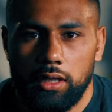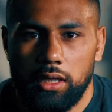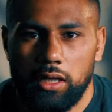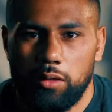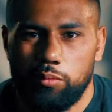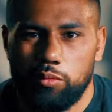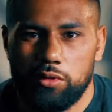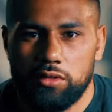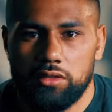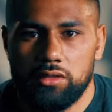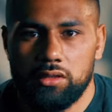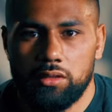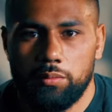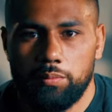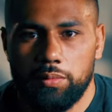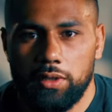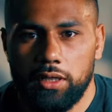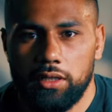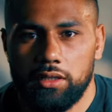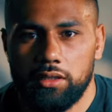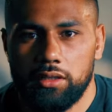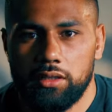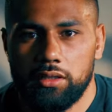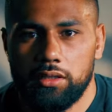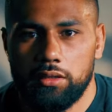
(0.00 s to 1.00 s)
I wanted to
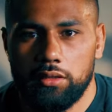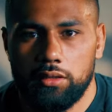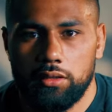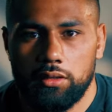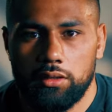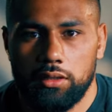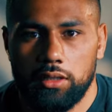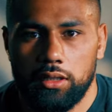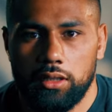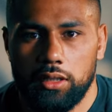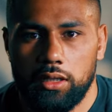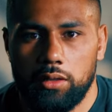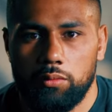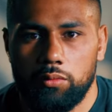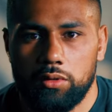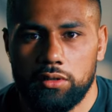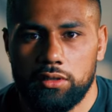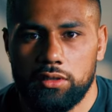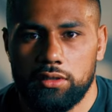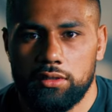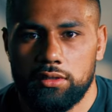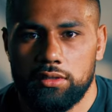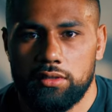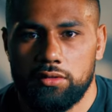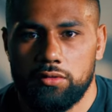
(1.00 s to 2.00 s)
play league, like I
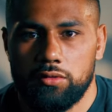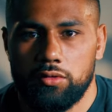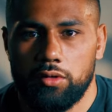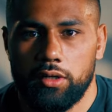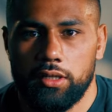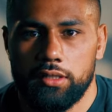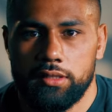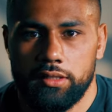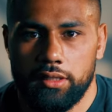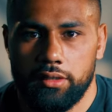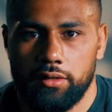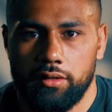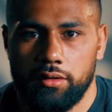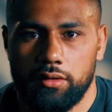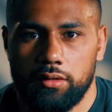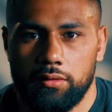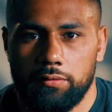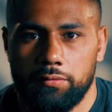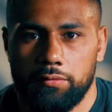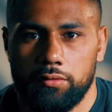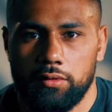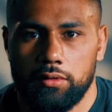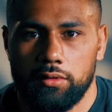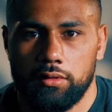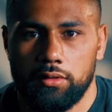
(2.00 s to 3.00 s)
wanted to try something
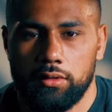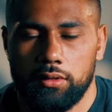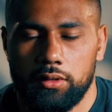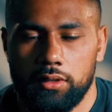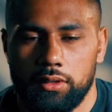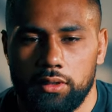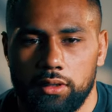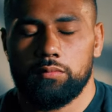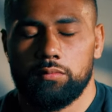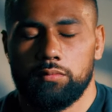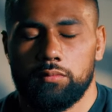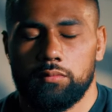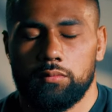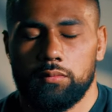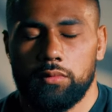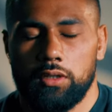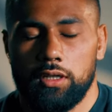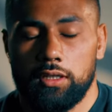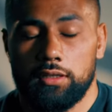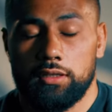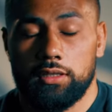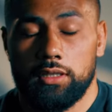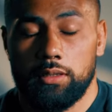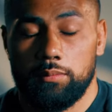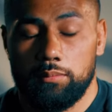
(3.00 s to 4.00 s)
different.
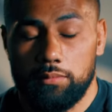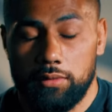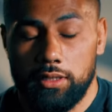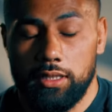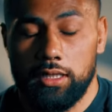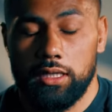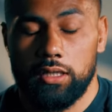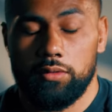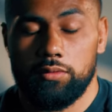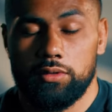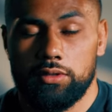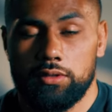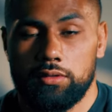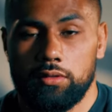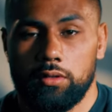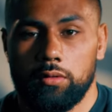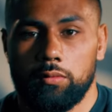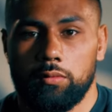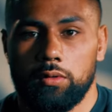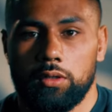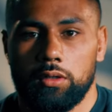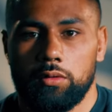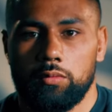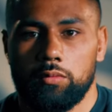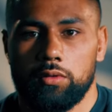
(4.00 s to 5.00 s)
ITM now is not
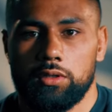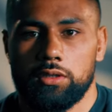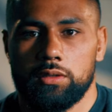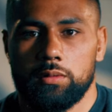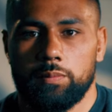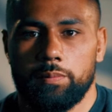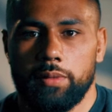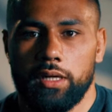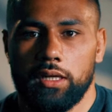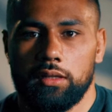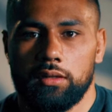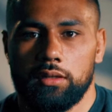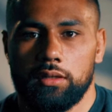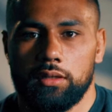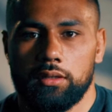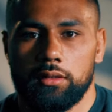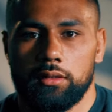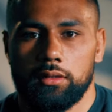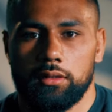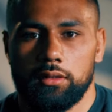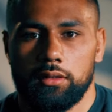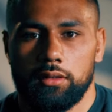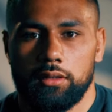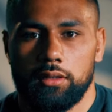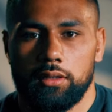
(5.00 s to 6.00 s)
what it was back
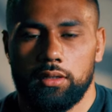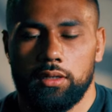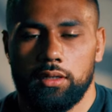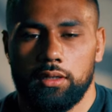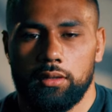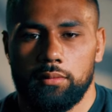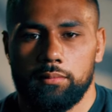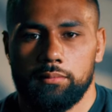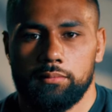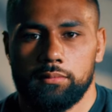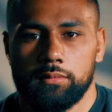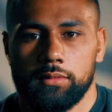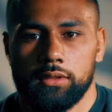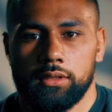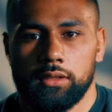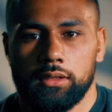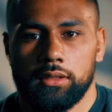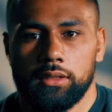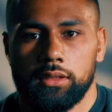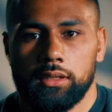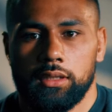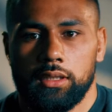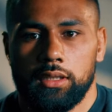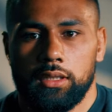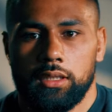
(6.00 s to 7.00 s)
then.
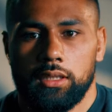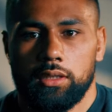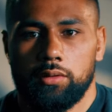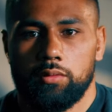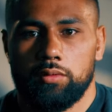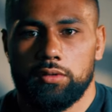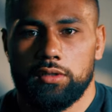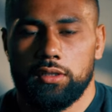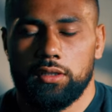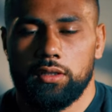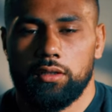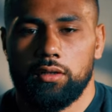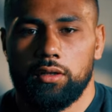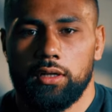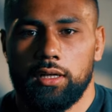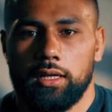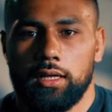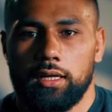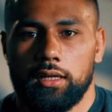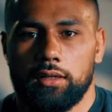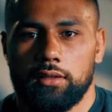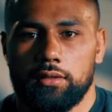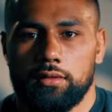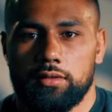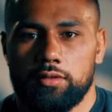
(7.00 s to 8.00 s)
It was a lot
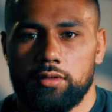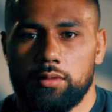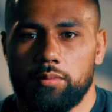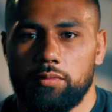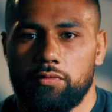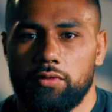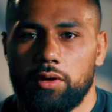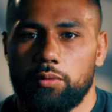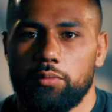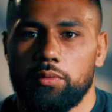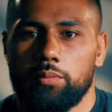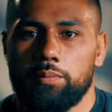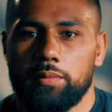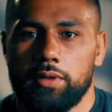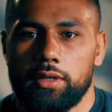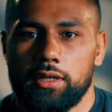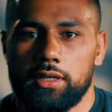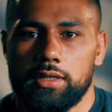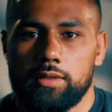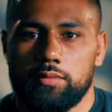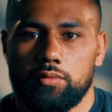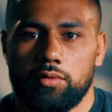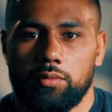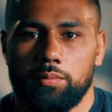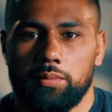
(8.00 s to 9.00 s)
harder. The Super Rugby
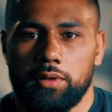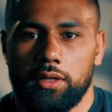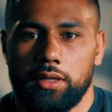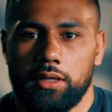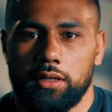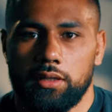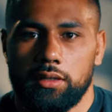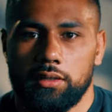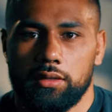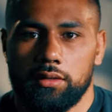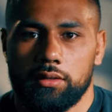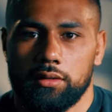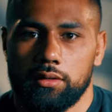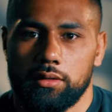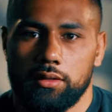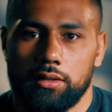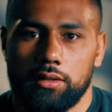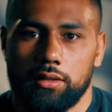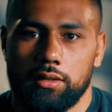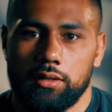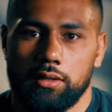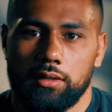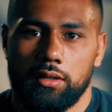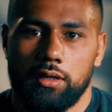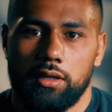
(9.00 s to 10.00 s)
players were playing
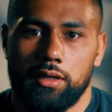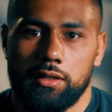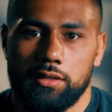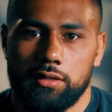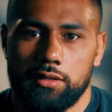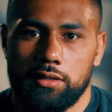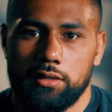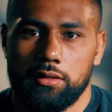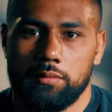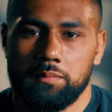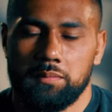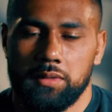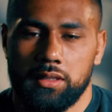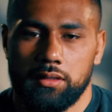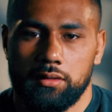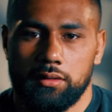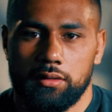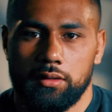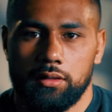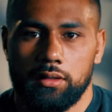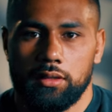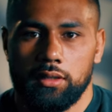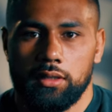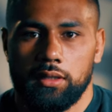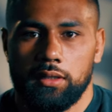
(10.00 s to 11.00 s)
in ITM,
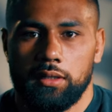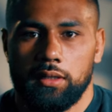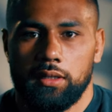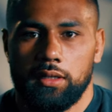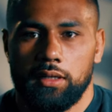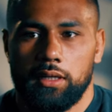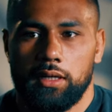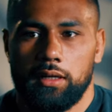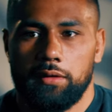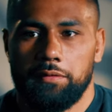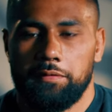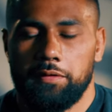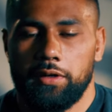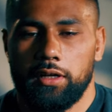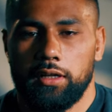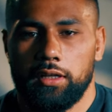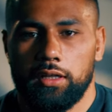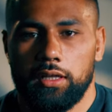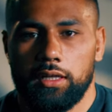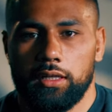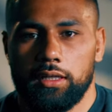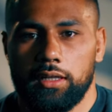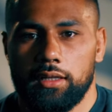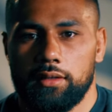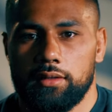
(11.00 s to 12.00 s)
and I felt
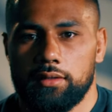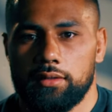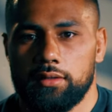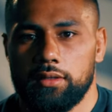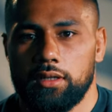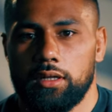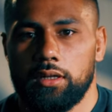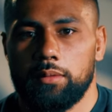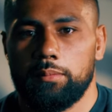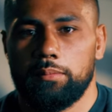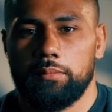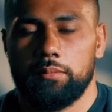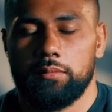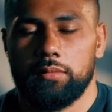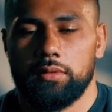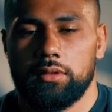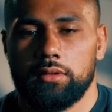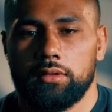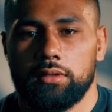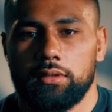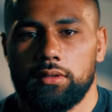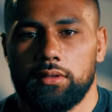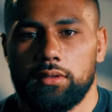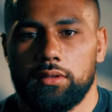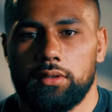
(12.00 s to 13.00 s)
like at the time,
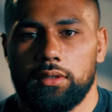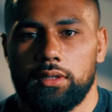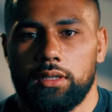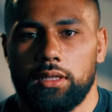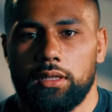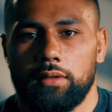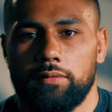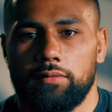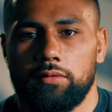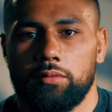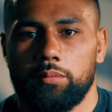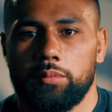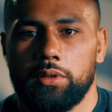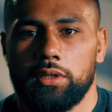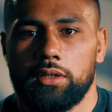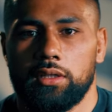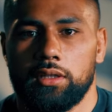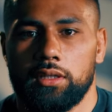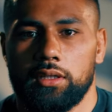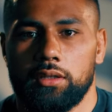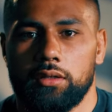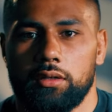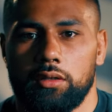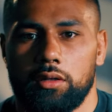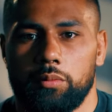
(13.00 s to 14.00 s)
for me to
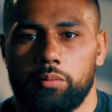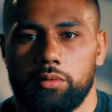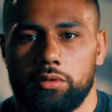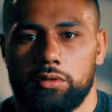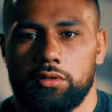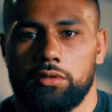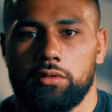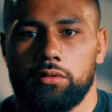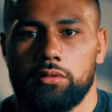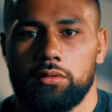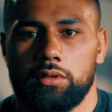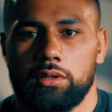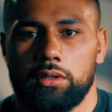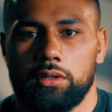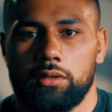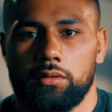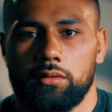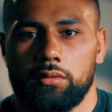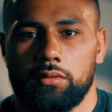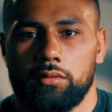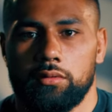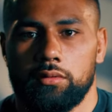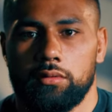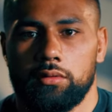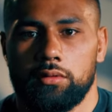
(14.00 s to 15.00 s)
get opportunity
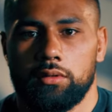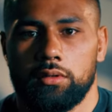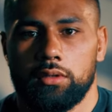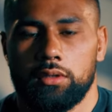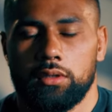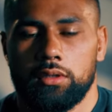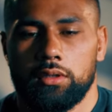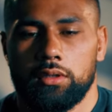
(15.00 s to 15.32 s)
or